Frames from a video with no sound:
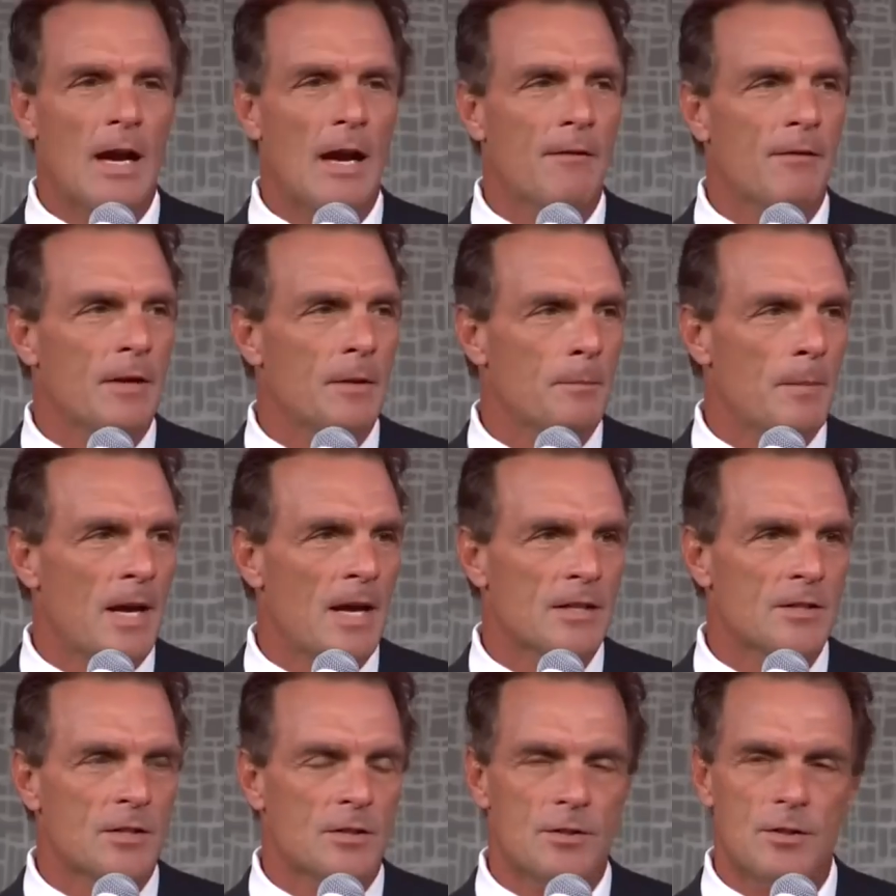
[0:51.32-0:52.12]
have it in
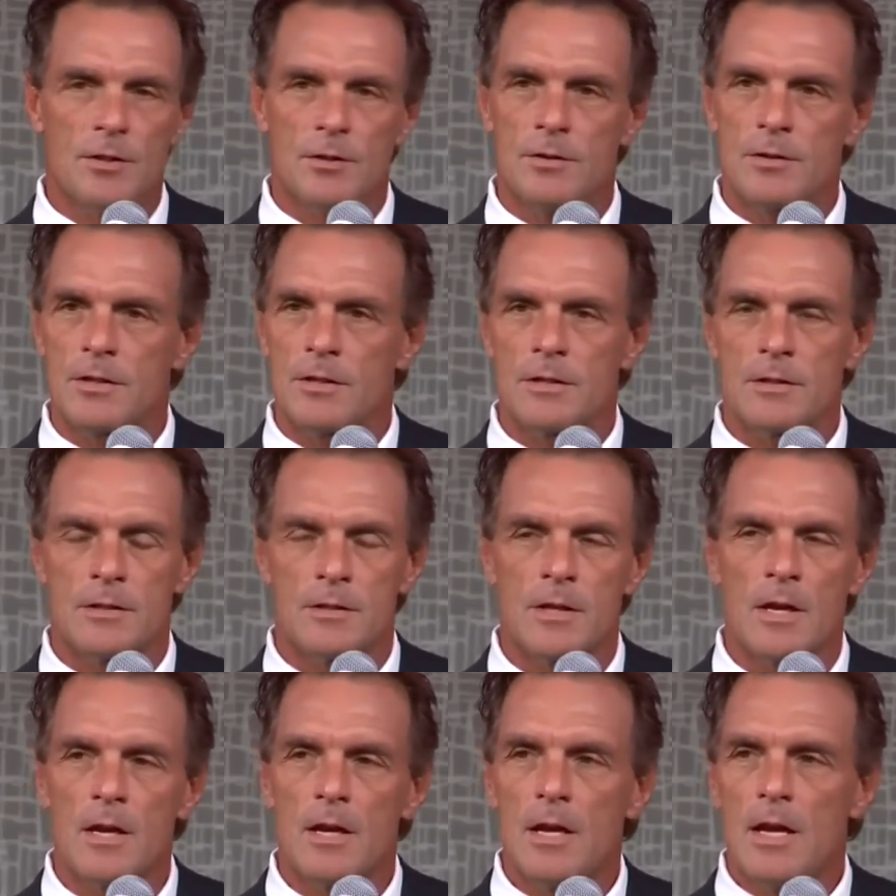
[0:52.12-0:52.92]

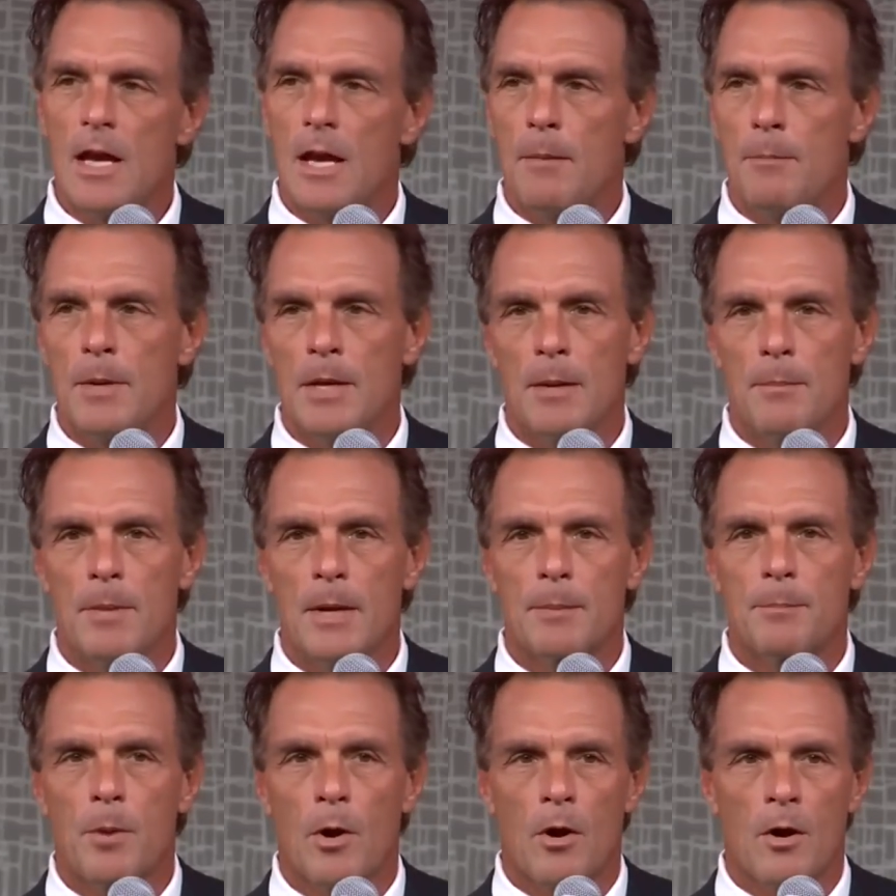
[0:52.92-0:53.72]
Massachusetts, and be a
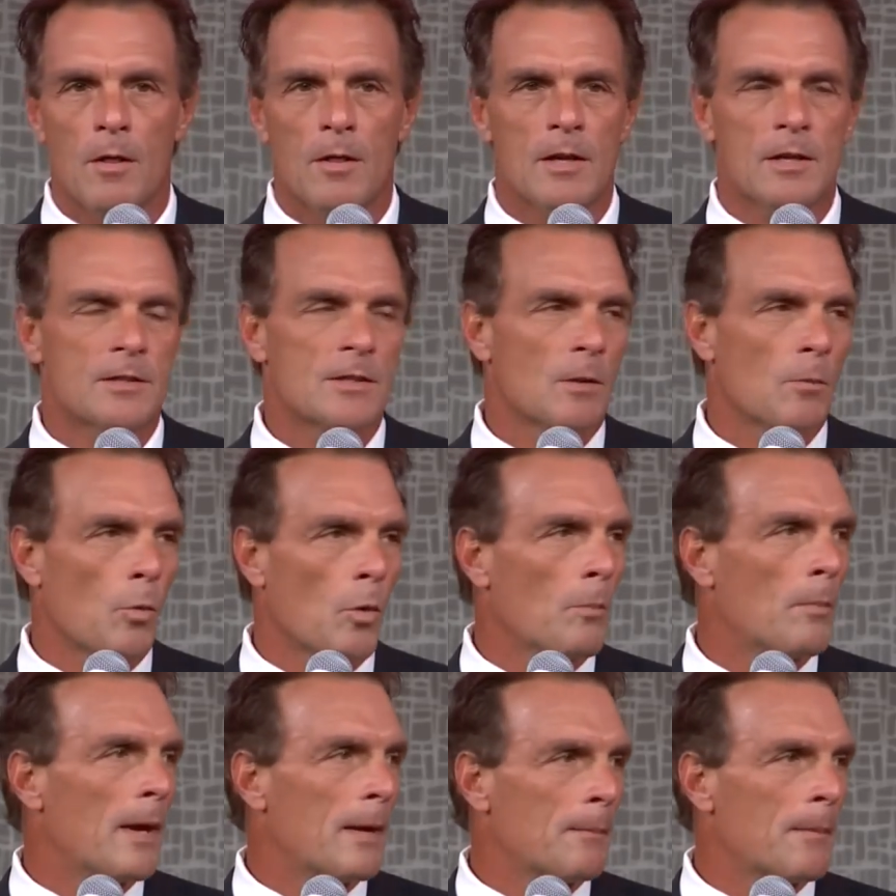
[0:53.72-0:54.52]
big part of this, and
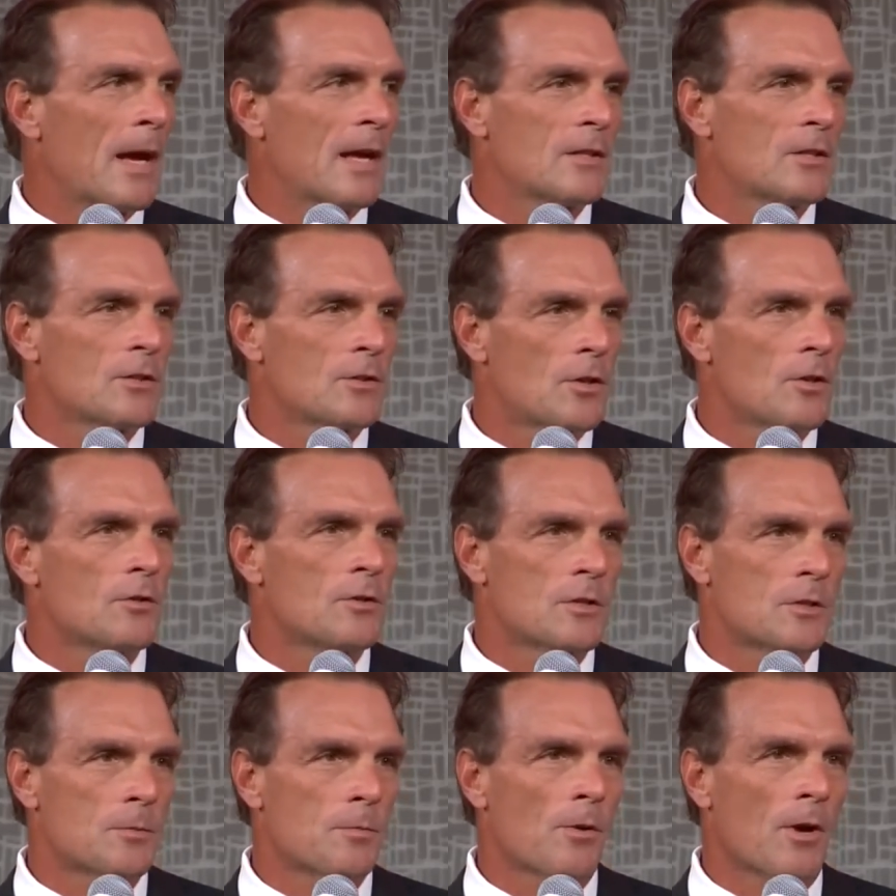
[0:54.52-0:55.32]
we'll make Massachusetts